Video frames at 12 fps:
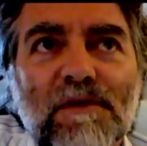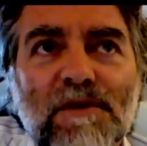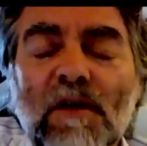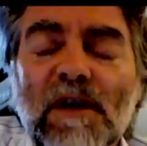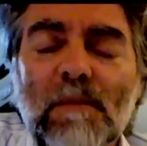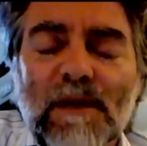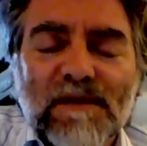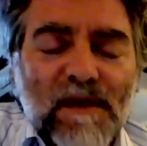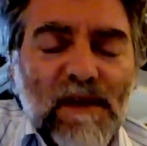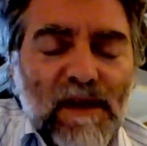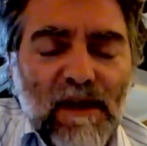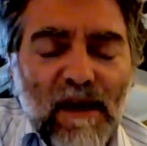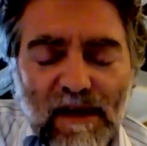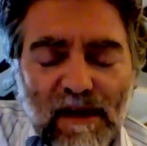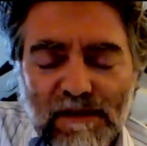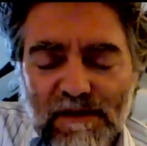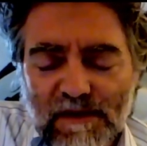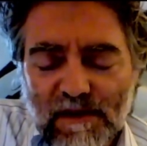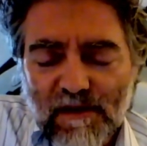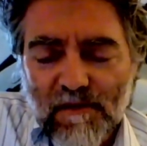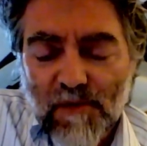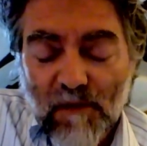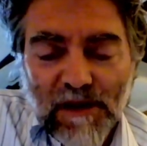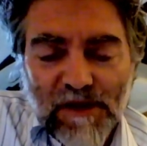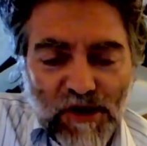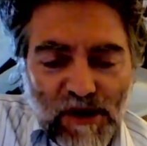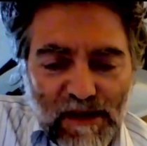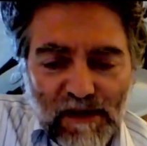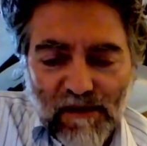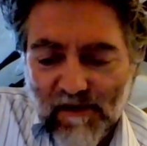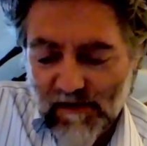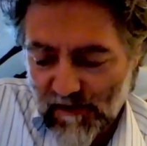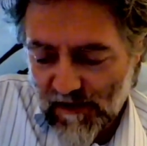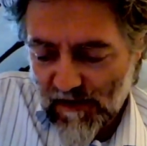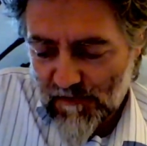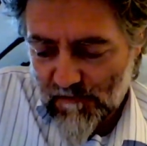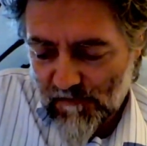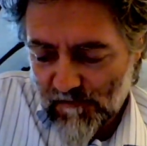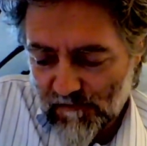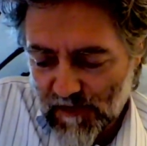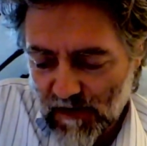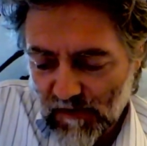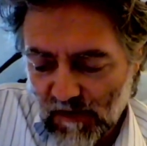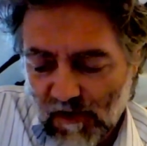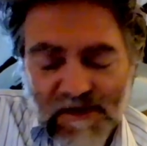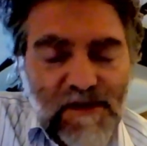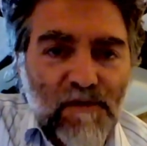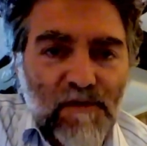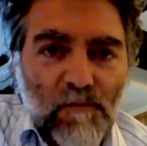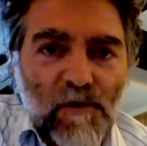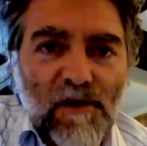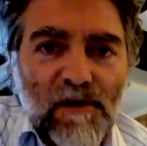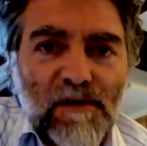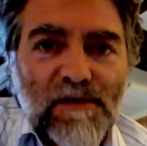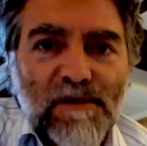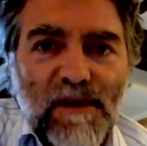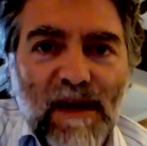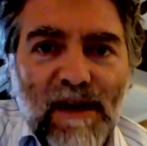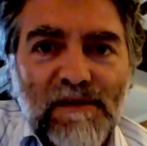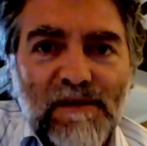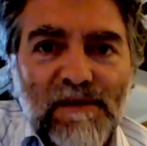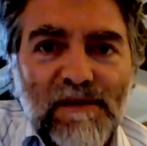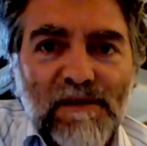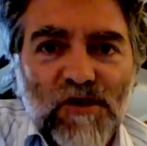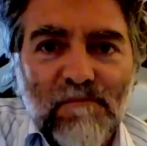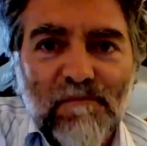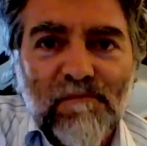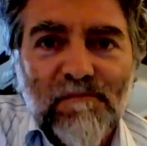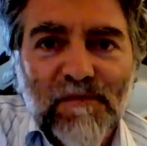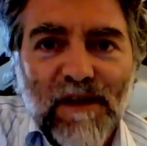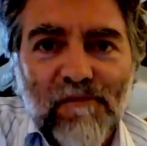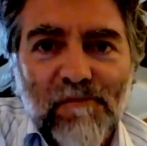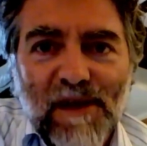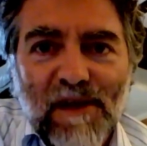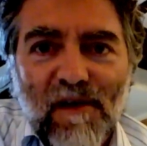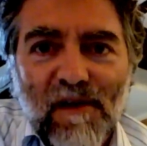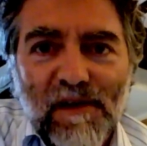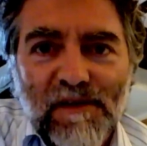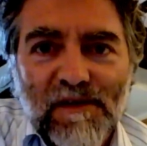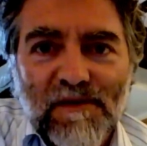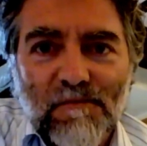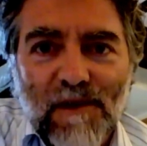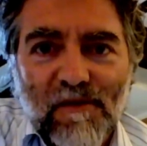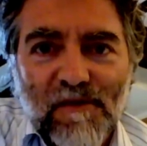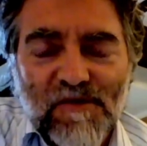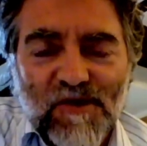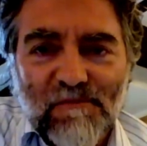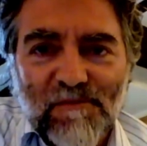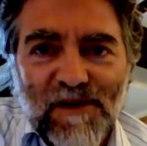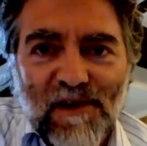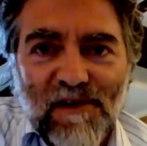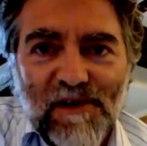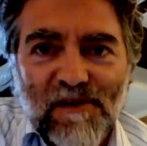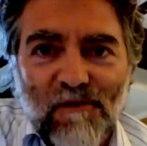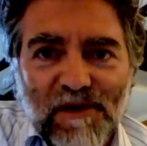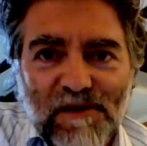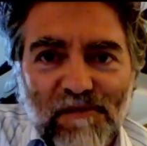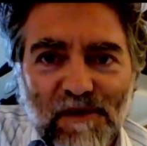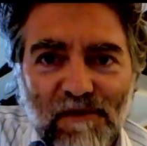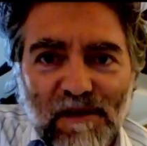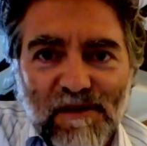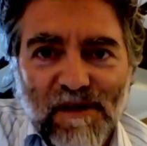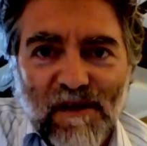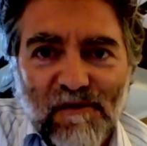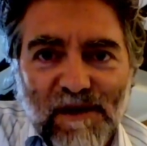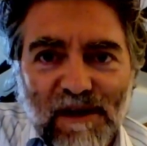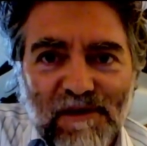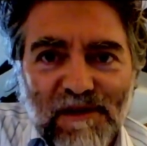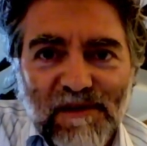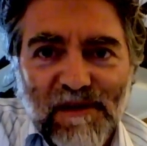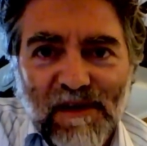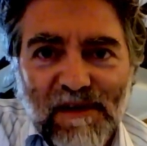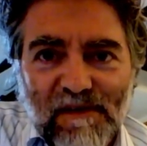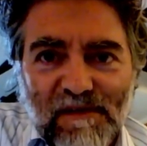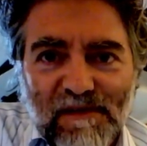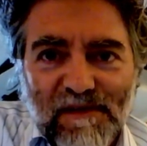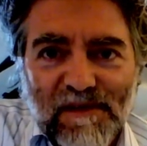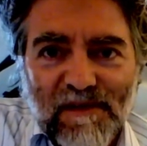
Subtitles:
documenting and publishing lots of the works that Jim left behind as well, because Jim died quite a few years ago now, didn't he? And,